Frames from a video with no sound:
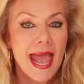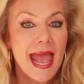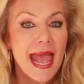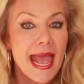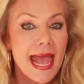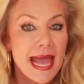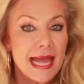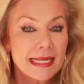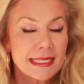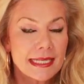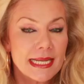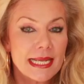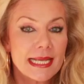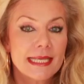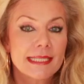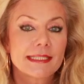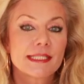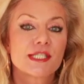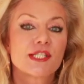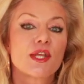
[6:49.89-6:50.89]
And
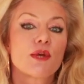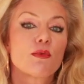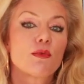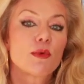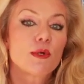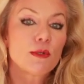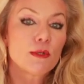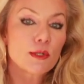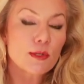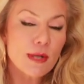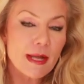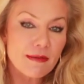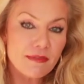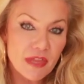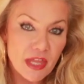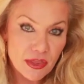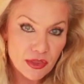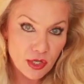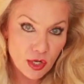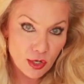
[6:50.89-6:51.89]
it's the ruler
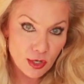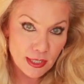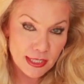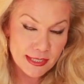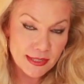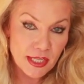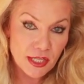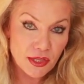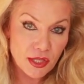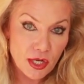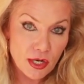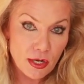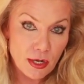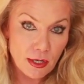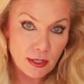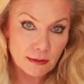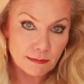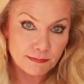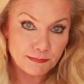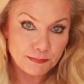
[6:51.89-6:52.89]
of the third and the
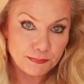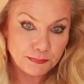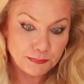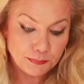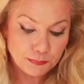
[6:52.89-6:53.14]
third.